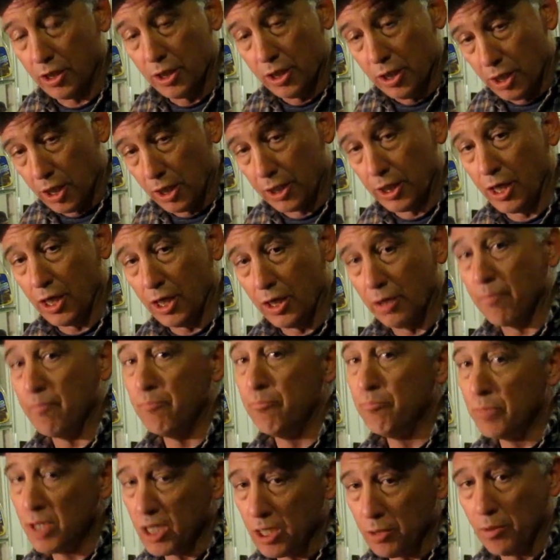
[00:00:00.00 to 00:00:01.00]
Again,
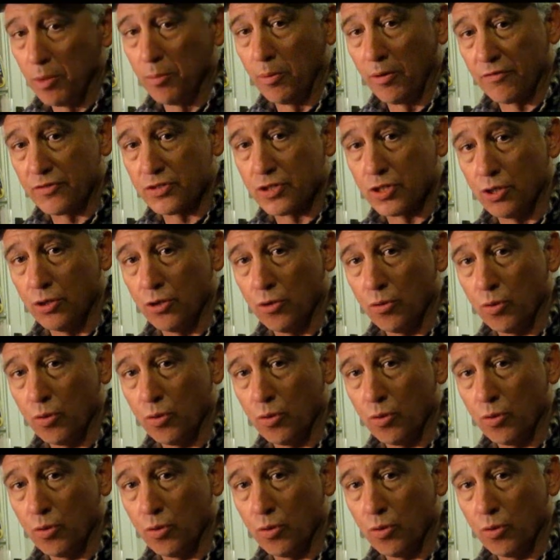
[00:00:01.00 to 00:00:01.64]
minimum of 2.